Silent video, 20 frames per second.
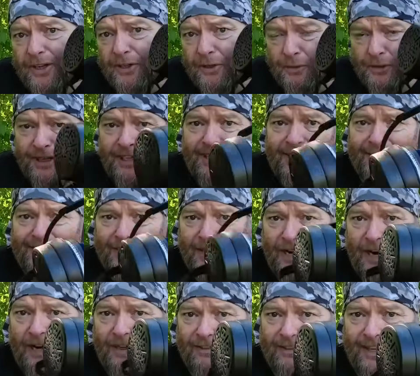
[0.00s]
You need to
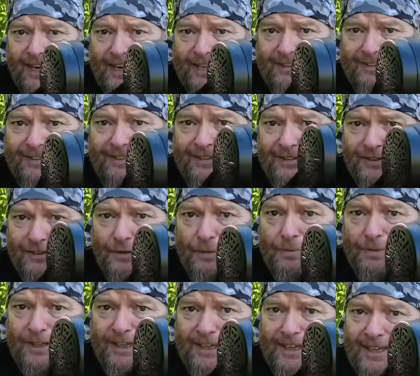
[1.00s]
contact
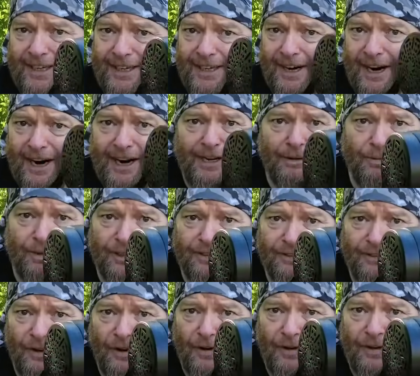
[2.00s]
somebody in a hardware
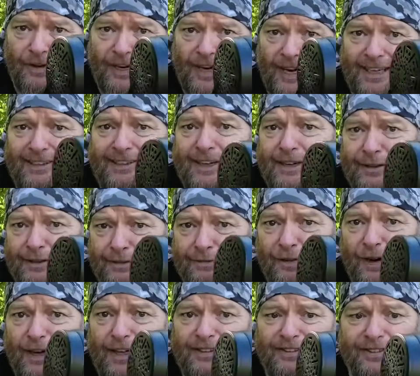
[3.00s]
store, get their
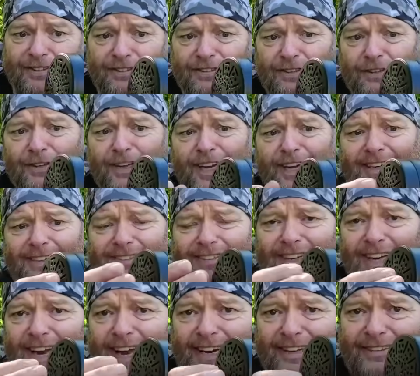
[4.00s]
advice so they can
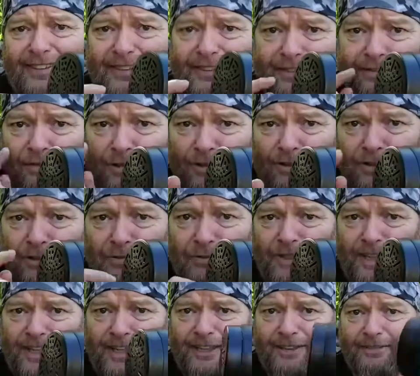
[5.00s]
select what you
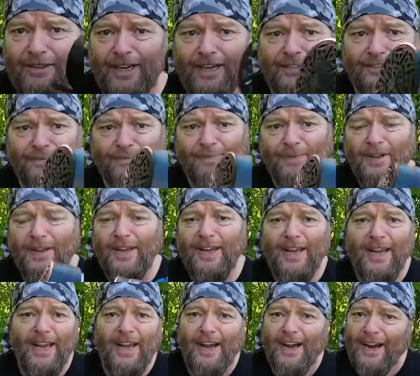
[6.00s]
need, right?
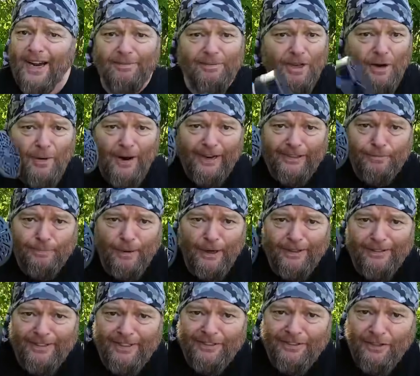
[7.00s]
I'm no expert
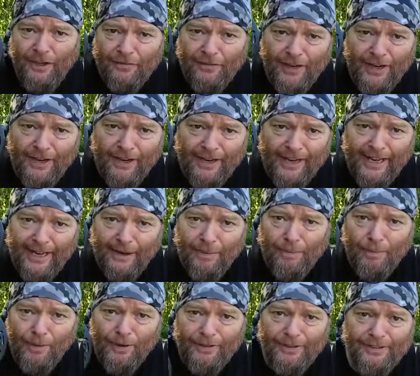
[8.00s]
in this stuff, I got
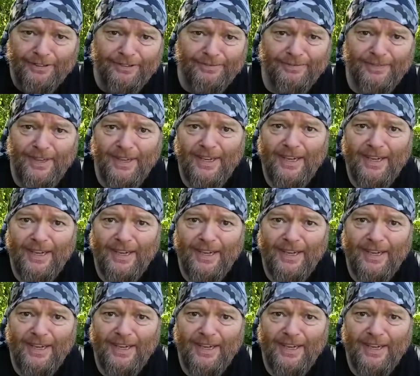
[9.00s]
help with it.